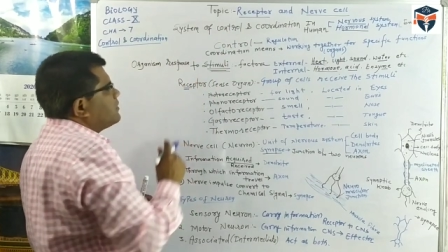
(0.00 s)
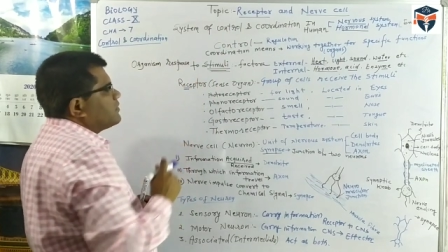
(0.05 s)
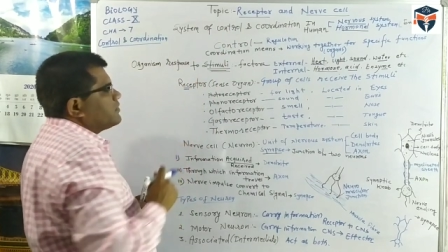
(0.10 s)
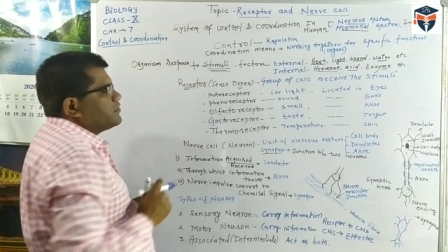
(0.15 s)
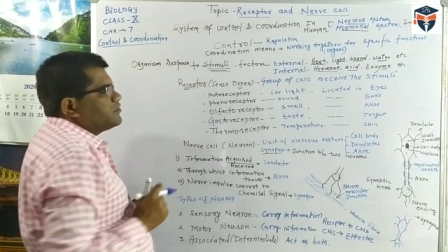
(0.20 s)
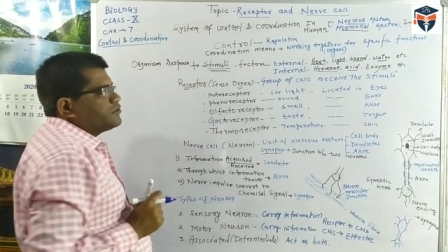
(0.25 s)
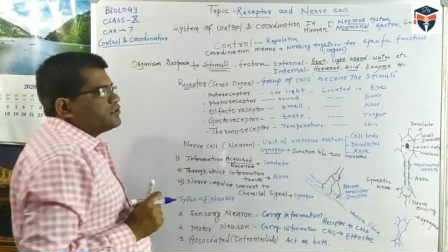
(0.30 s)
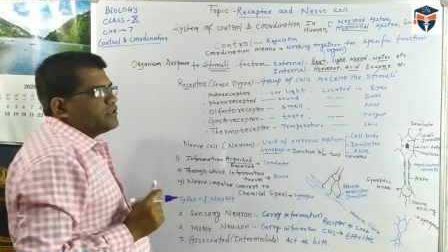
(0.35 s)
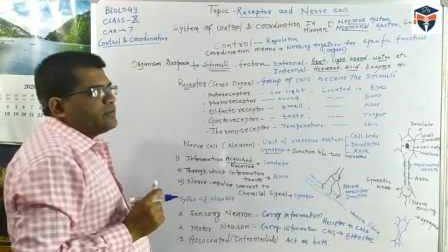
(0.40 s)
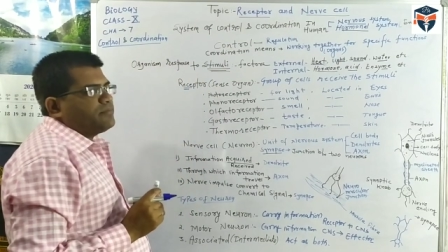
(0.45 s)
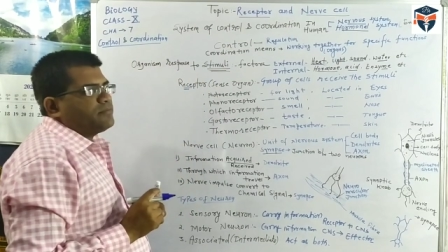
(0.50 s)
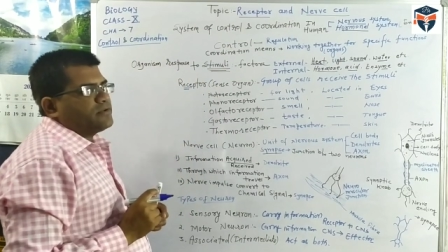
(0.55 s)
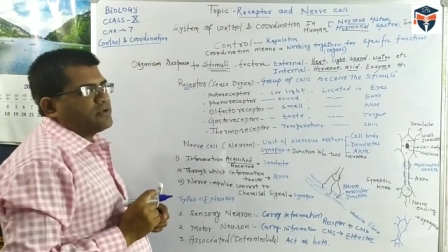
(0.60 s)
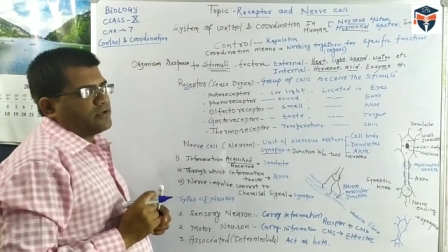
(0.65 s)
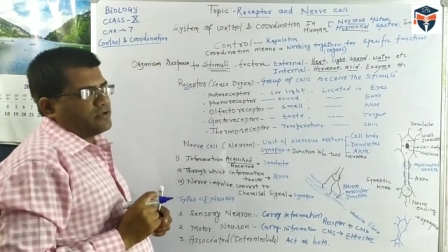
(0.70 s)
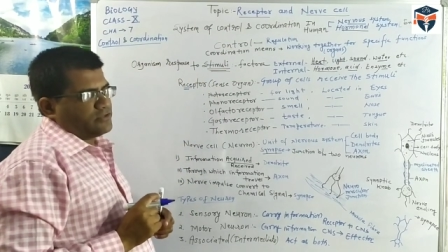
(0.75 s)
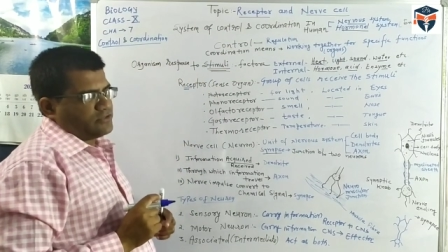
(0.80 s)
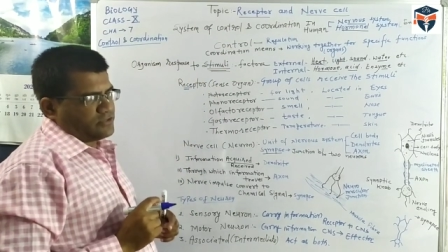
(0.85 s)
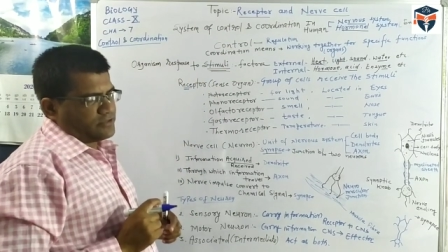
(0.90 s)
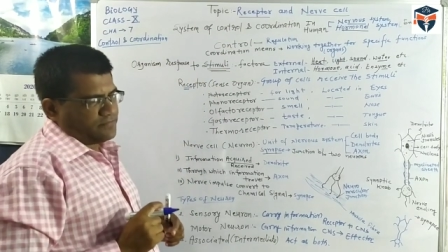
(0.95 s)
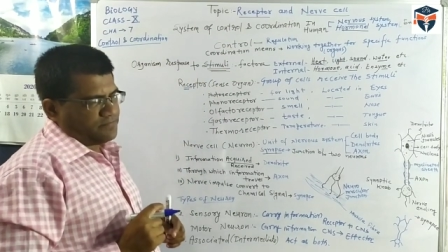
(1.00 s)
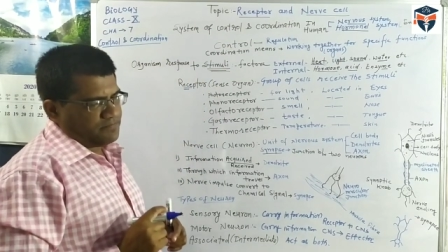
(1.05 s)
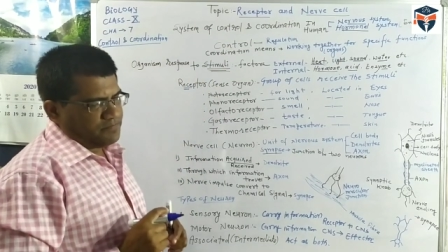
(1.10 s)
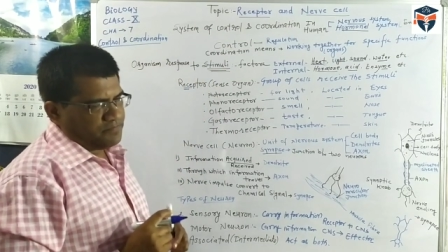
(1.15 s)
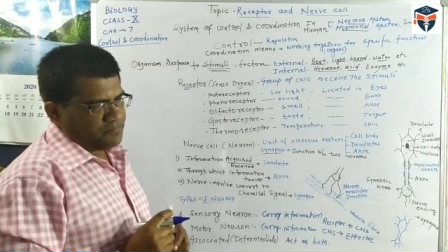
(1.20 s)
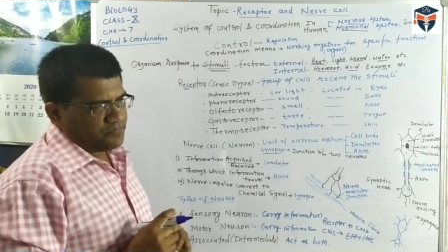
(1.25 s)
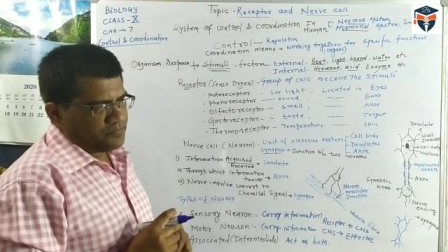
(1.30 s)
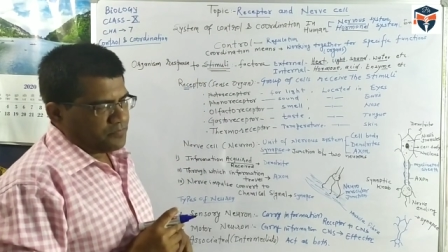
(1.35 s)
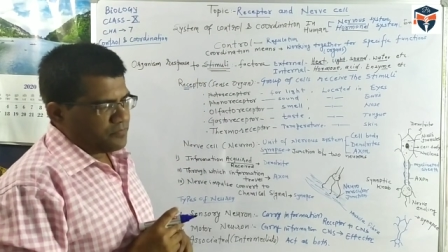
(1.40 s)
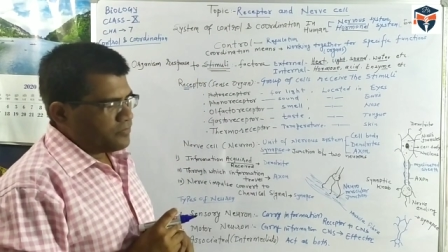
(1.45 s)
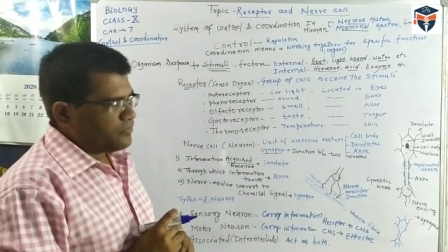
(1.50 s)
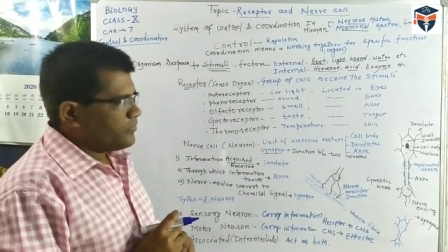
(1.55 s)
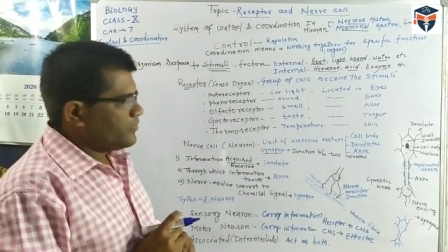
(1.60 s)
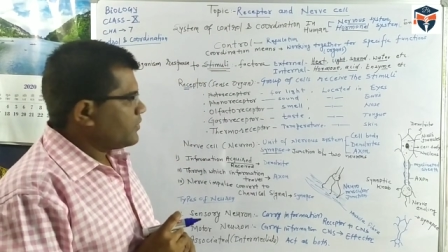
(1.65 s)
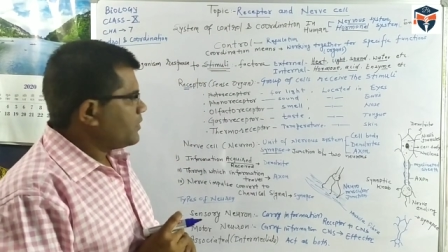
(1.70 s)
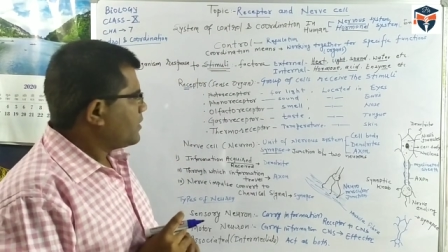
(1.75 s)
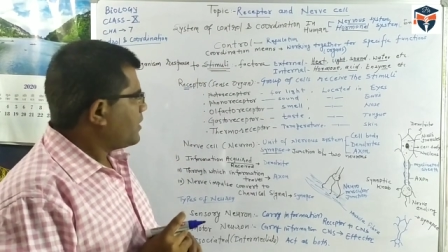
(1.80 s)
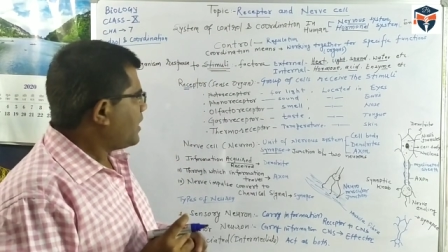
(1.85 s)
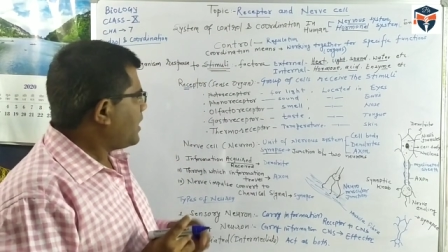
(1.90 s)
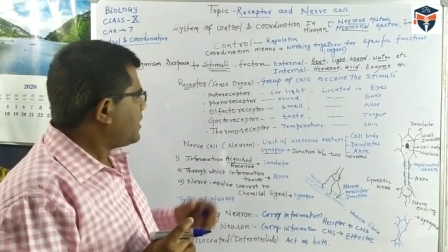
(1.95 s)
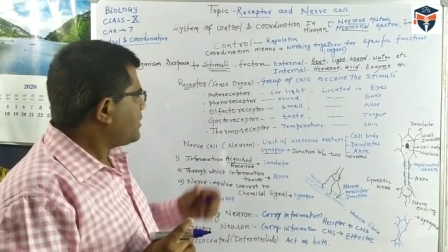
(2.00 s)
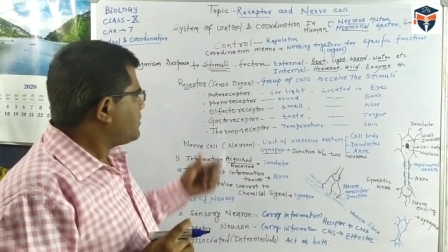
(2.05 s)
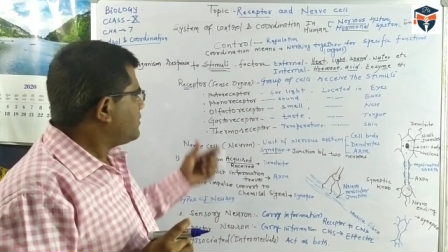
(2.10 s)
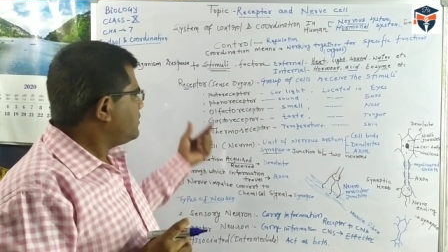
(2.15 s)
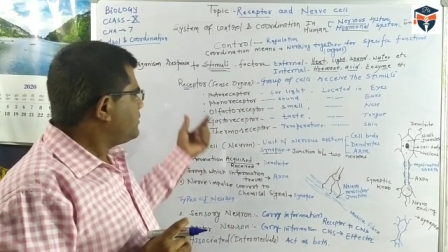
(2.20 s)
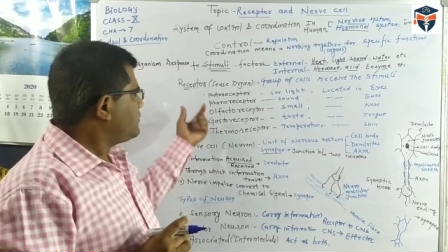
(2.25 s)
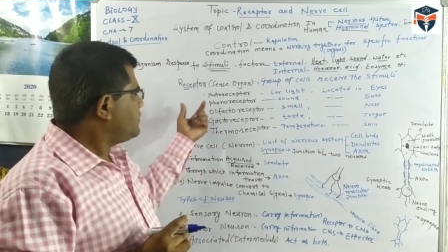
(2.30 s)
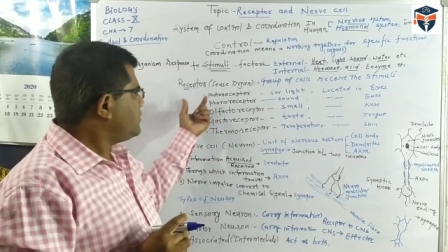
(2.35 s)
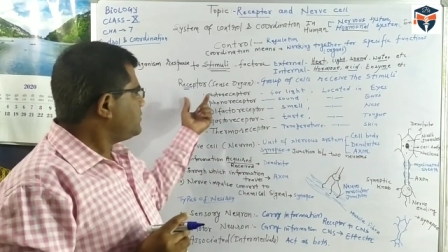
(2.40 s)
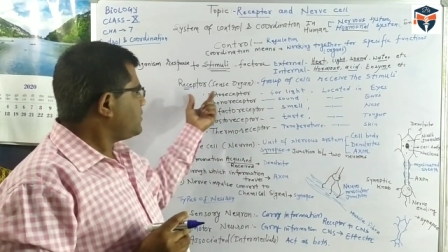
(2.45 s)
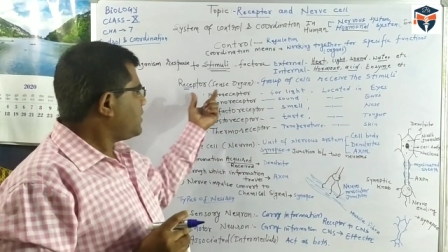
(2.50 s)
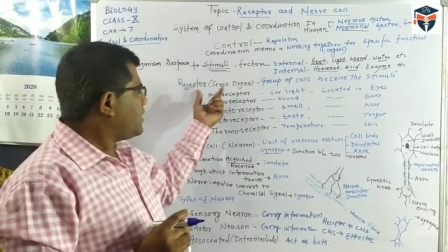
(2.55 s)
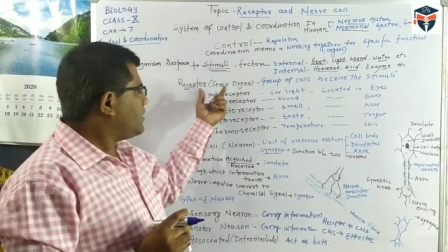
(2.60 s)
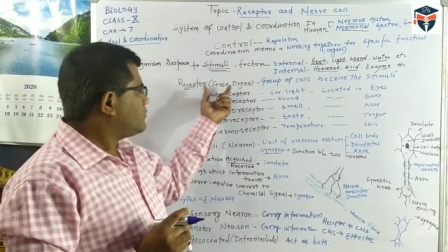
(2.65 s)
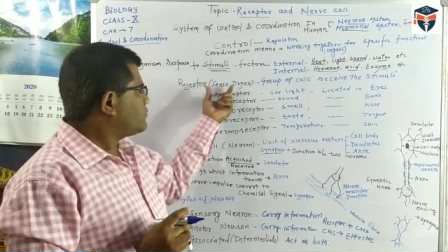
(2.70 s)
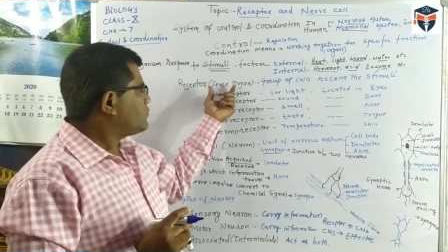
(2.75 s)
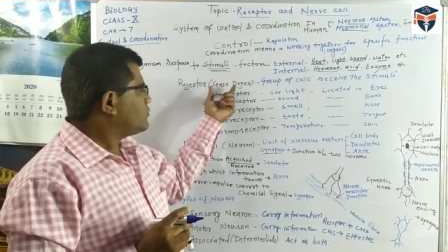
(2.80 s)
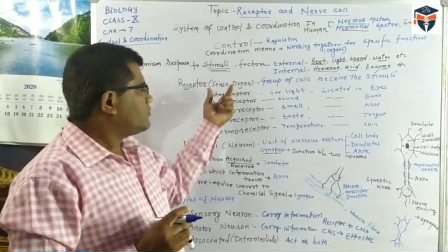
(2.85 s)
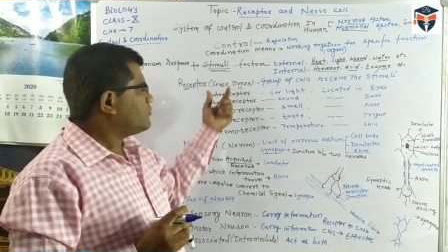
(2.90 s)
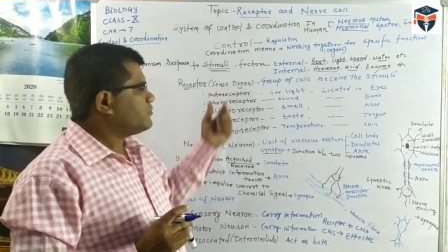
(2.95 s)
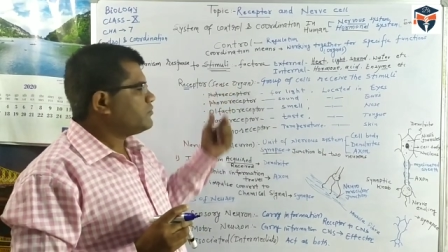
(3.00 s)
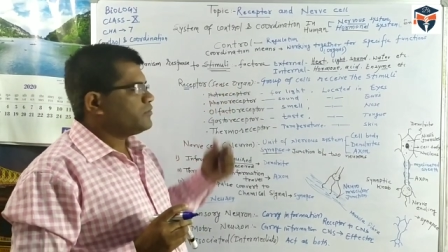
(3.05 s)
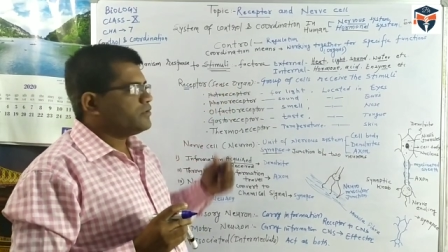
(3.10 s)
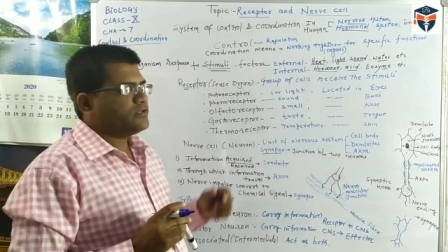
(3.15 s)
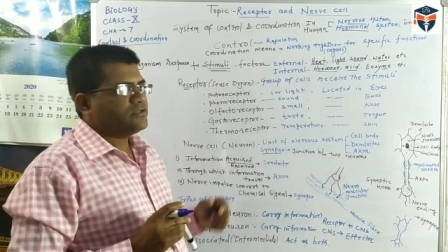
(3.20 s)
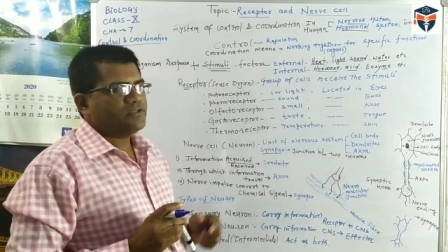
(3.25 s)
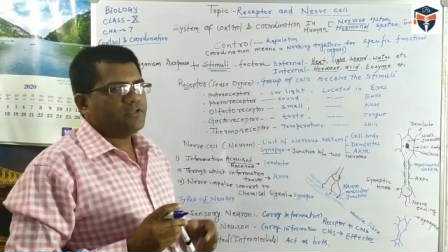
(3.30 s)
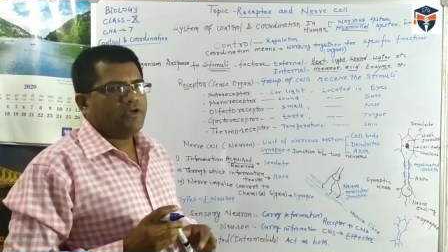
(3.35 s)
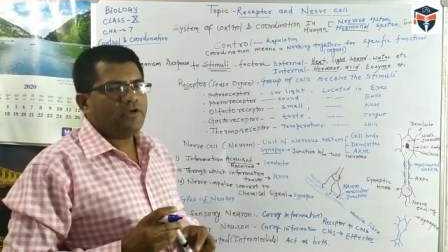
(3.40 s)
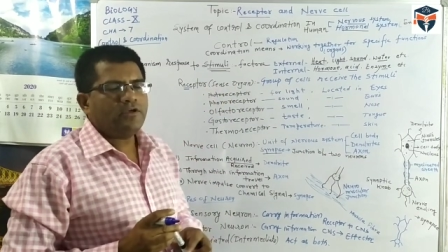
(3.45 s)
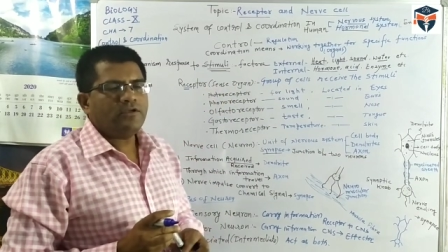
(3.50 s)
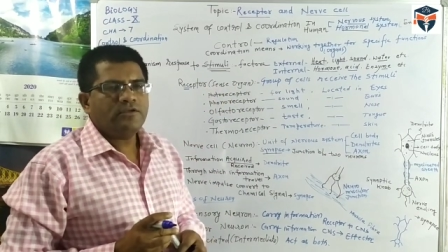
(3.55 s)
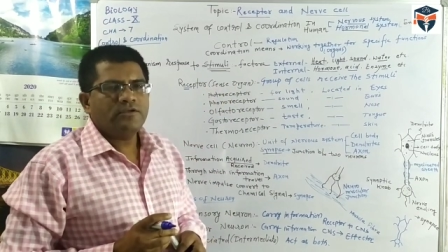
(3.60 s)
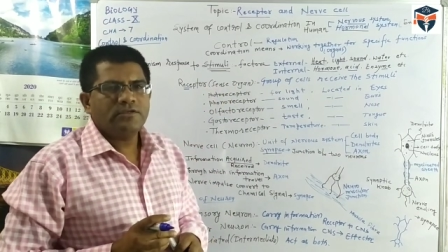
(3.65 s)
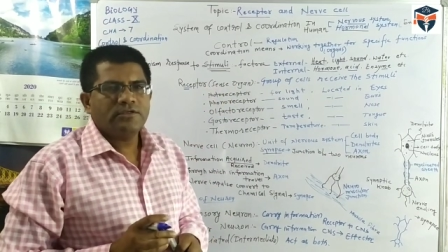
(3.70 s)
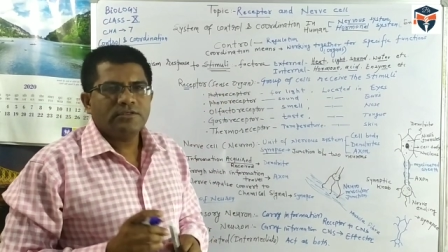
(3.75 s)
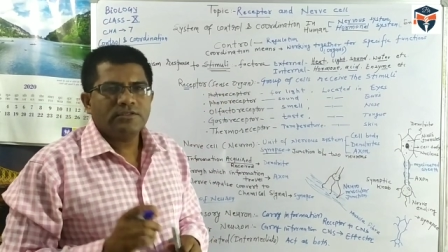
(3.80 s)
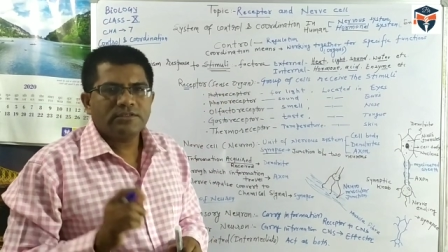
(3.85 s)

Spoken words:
receptors, or this is also known as the